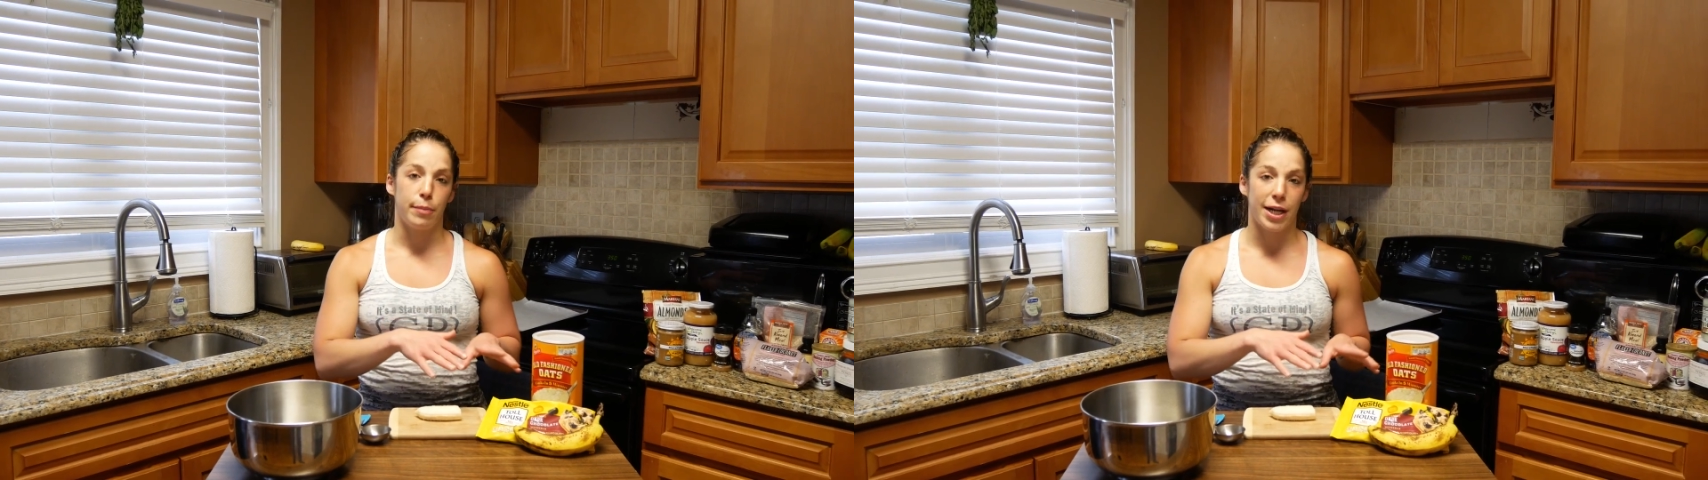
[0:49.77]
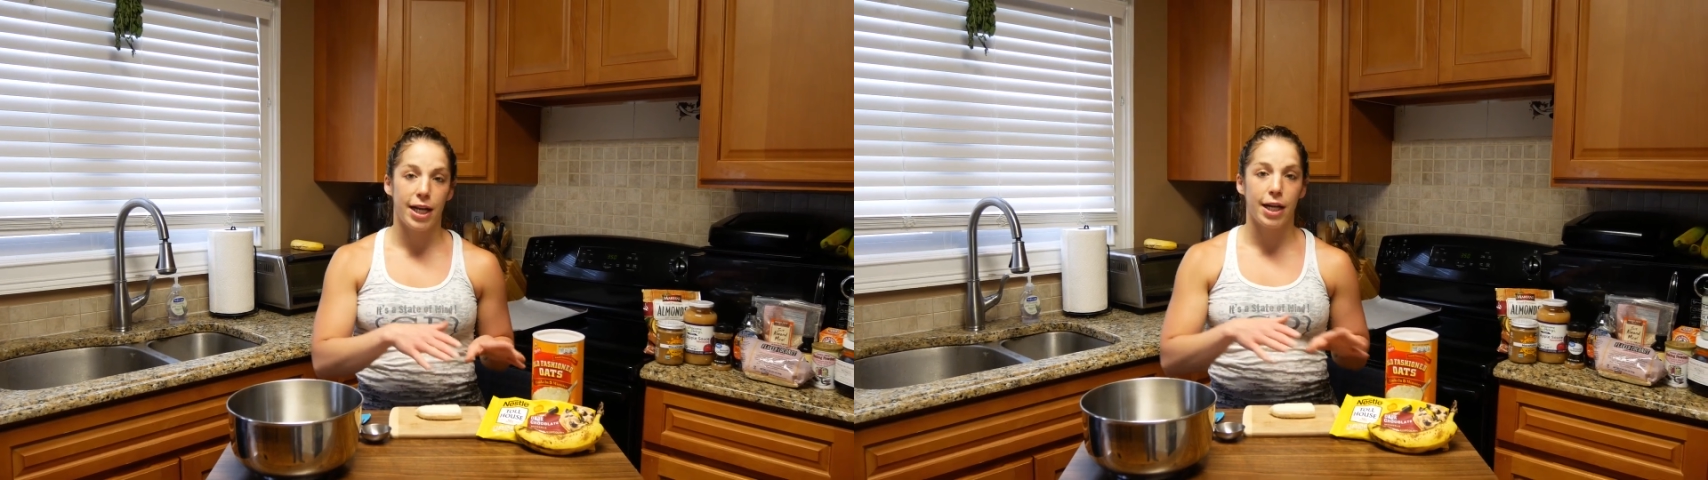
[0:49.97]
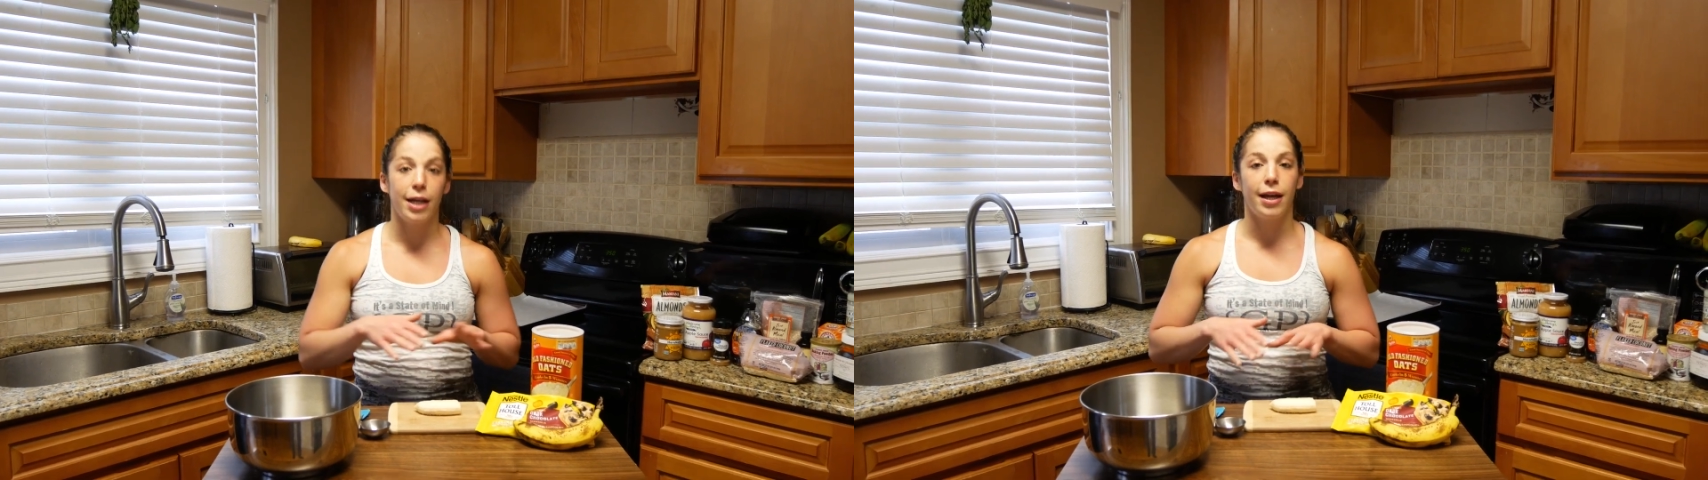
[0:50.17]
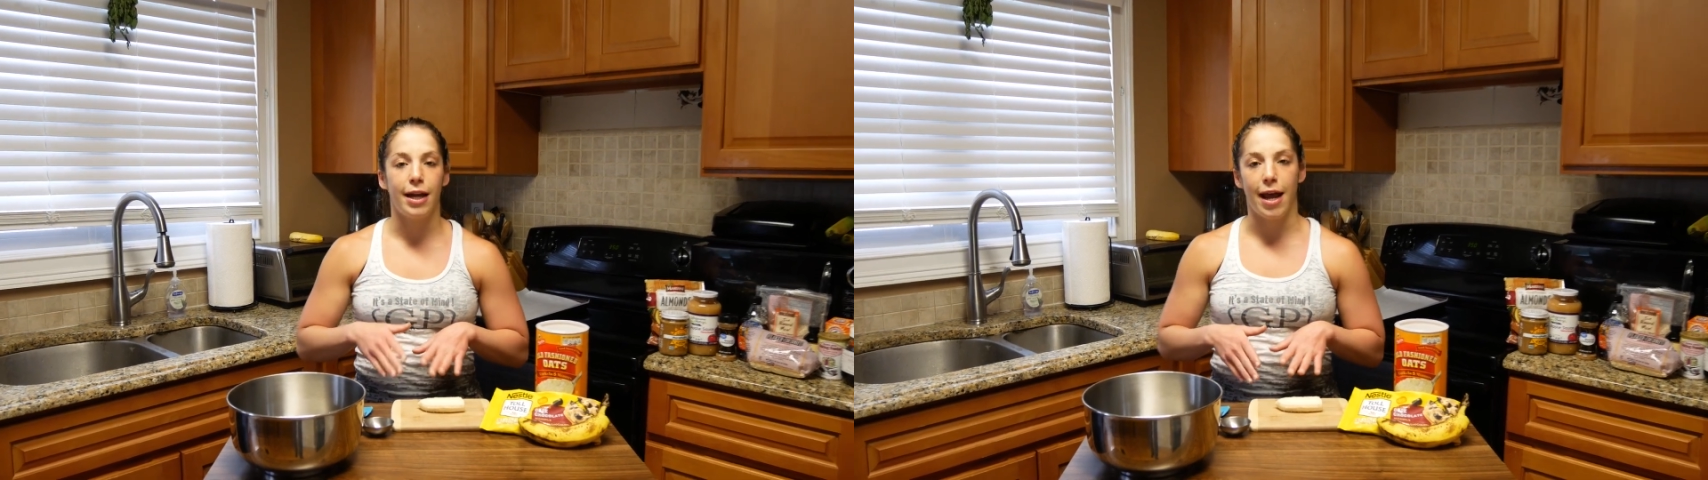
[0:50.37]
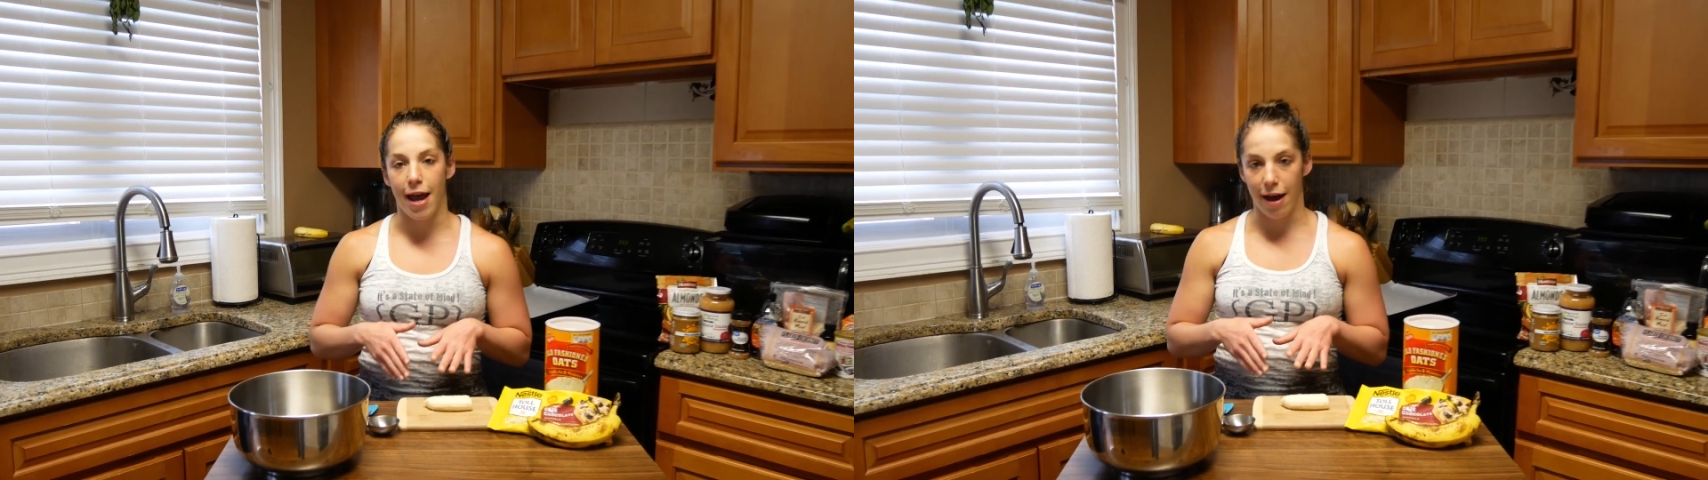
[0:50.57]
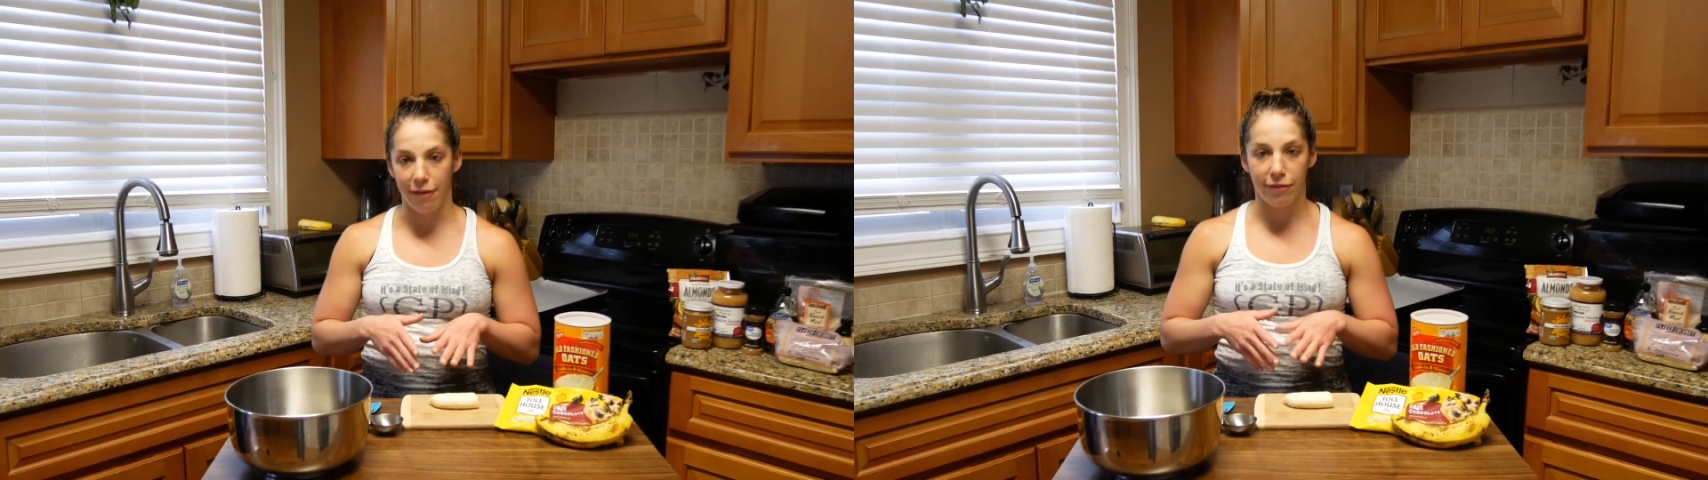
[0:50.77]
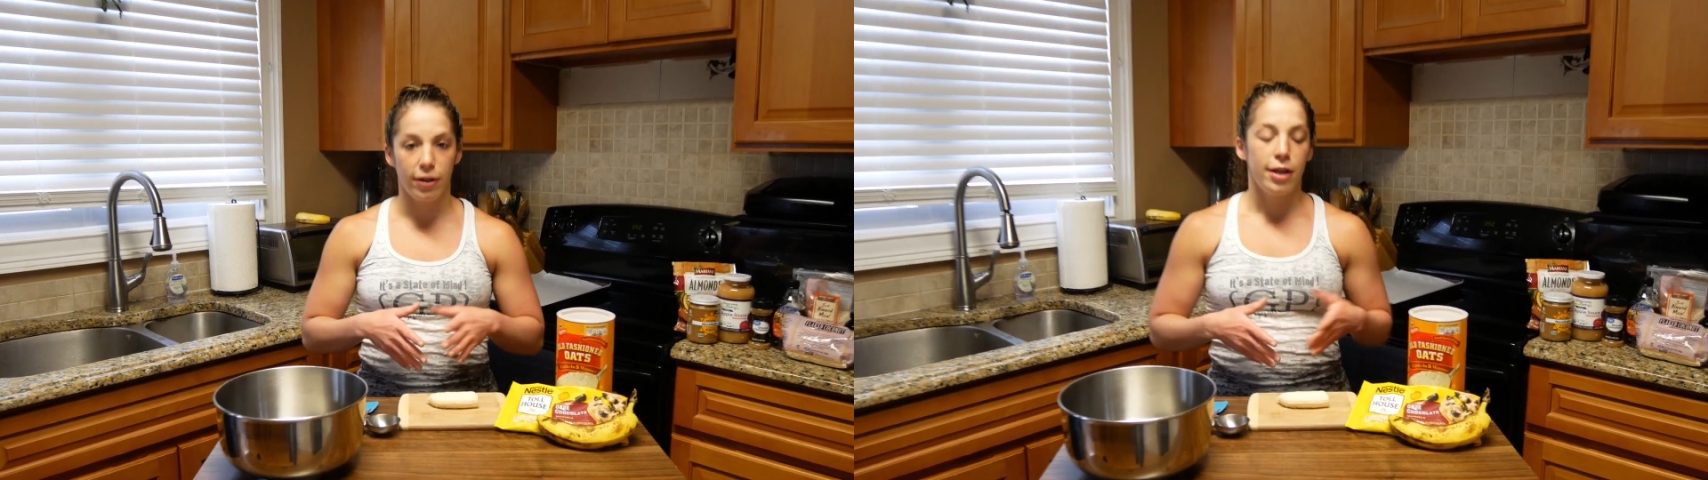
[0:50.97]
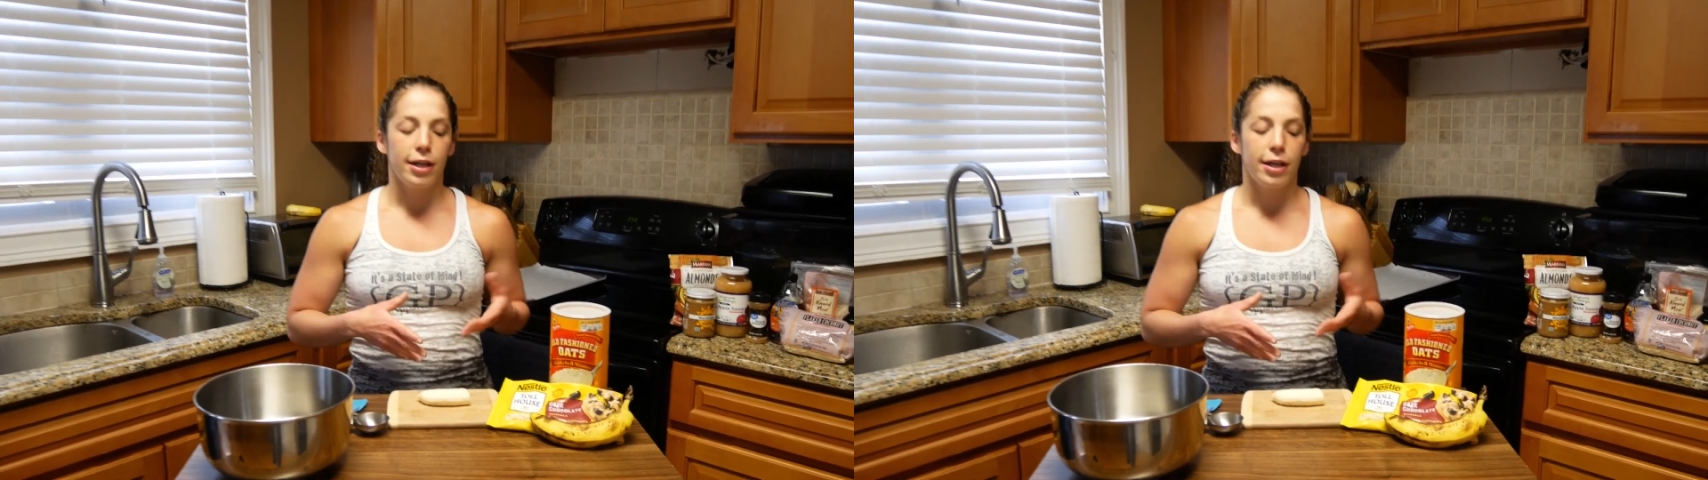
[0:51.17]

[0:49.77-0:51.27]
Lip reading: banana and a half.